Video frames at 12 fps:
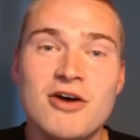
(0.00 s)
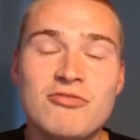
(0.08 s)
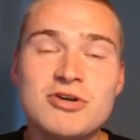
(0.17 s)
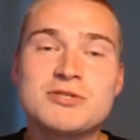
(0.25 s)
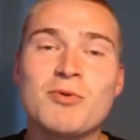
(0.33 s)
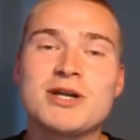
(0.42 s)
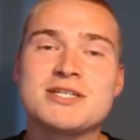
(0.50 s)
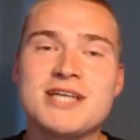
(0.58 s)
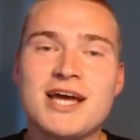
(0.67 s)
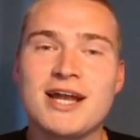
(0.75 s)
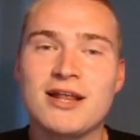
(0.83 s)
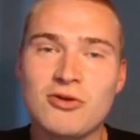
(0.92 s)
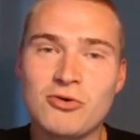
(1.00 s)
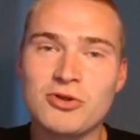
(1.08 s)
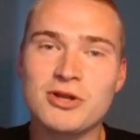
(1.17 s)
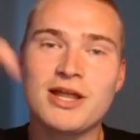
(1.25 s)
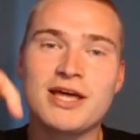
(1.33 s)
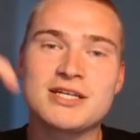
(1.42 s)
first I want to say that all the
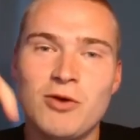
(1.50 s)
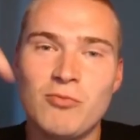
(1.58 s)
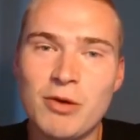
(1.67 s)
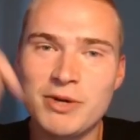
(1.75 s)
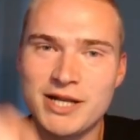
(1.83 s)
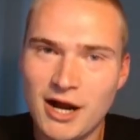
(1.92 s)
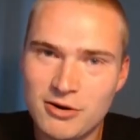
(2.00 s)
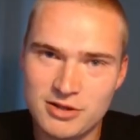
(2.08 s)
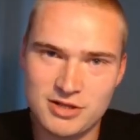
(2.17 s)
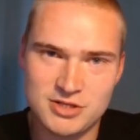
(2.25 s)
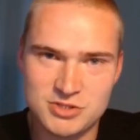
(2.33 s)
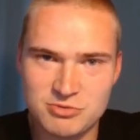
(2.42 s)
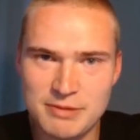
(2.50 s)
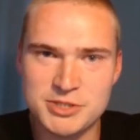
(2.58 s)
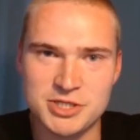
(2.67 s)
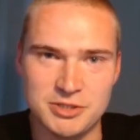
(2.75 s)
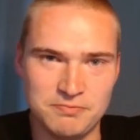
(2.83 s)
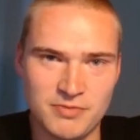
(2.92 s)
links will be down in the
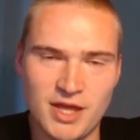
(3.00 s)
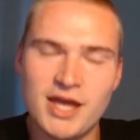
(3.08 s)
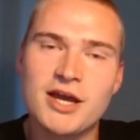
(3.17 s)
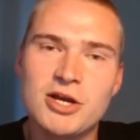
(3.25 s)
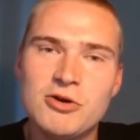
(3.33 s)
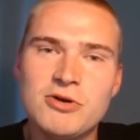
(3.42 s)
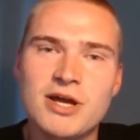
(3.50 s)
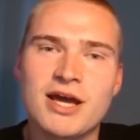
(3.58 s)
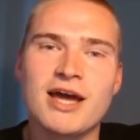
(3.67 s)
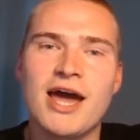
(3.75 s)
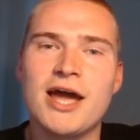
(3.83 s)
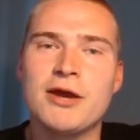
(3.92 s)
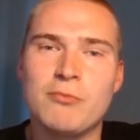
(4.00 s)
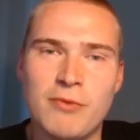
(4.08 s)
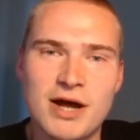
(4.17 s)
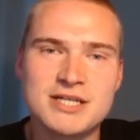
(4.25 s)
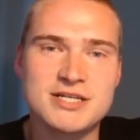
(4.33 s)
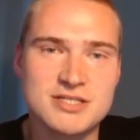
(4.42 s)
description, including a
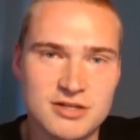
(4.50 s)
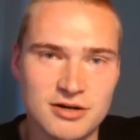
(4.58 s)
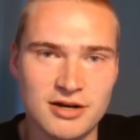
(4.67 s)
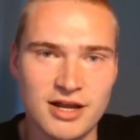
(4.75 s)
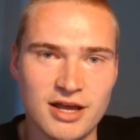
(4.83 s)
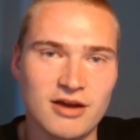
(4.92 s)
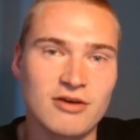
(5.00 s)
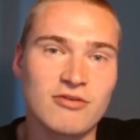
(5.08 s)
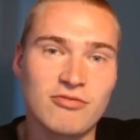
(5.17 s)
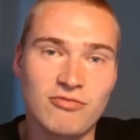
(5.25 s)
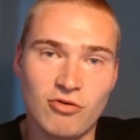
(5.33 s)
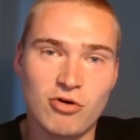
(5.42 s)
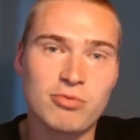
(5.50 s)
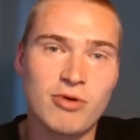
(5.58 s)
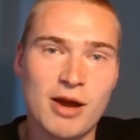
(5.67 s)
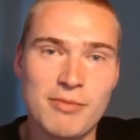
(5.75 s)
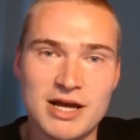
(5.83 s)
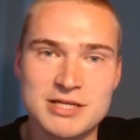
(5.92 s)
register link for
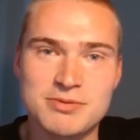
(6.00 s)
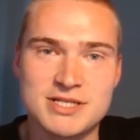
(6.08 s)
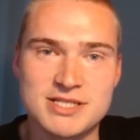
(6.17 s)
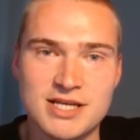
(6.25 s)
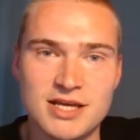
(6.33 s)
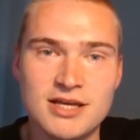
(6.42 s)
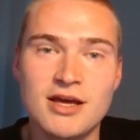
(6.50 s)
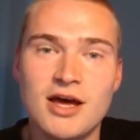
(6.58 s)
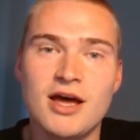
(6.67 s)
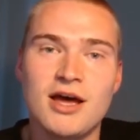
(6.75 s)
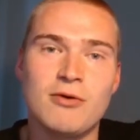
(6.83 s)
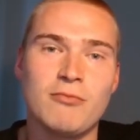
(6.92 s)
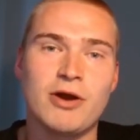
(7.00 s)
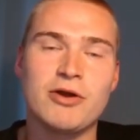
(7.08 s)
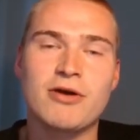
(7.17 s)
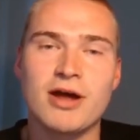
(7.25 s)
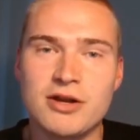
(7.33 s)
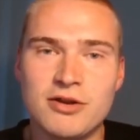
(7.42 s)
PrimeXBT, where you
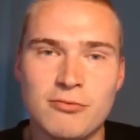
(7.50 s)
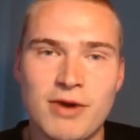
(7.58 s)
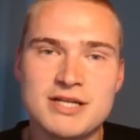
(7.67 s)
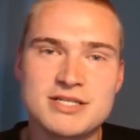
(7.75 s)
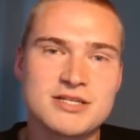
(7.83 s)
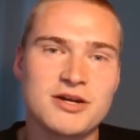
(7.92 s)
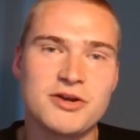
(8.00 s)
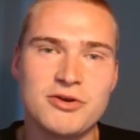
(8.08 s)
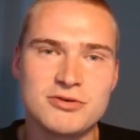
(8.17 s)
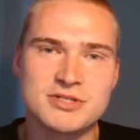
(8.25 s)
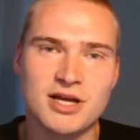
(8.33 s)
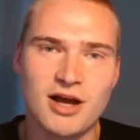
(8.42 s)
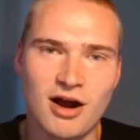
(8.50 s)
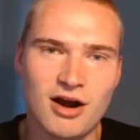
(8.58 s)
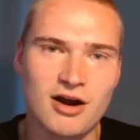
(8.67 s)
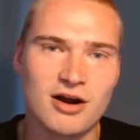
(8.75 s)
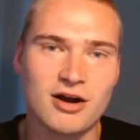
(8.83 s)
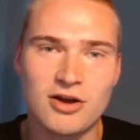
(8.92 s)
can register using
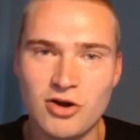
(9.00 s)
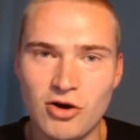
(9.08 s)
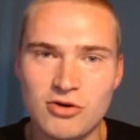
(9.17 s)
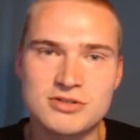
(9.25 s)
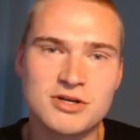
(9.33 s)
our code